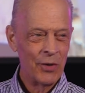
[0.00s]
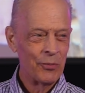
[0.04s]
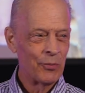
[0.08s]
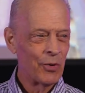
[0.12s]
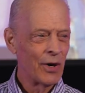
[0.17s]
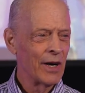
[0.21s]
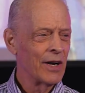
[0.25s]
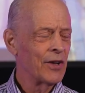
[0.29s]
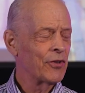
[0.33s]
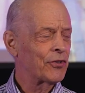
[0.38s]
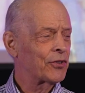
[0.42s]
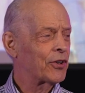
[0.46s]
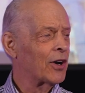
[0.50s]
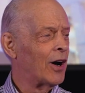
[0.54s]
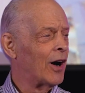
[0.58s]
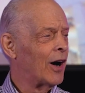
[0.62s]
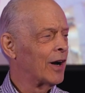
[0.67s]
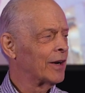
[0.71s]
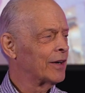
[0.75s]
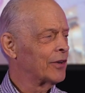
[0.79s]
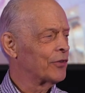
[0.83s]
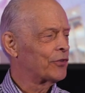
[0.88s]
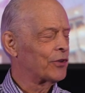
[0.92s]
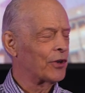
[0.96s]
Praise
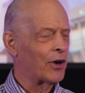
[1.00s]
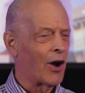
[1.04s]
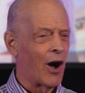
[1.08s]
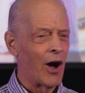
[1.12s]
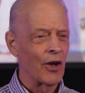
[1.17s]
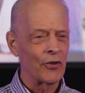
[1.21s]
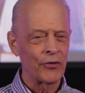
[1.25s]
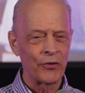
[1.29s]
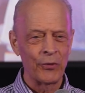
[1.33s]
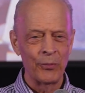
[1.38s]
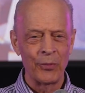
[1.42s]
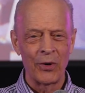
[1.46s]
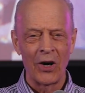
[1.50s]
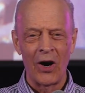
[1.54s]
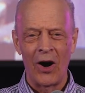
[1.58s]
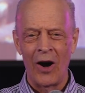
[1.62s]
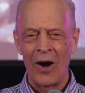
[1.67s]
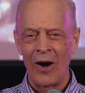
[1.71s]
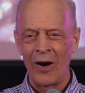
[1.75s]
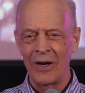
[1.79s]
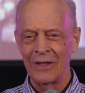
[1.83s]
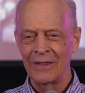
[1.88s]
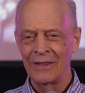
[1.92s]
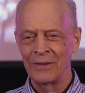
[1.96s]
God. He's an awesome
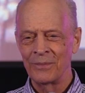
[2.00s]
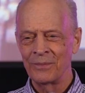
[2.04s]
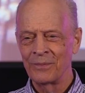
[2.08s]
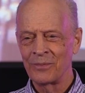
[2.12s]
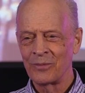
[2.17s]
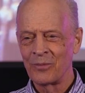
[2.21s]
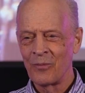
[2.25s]
God.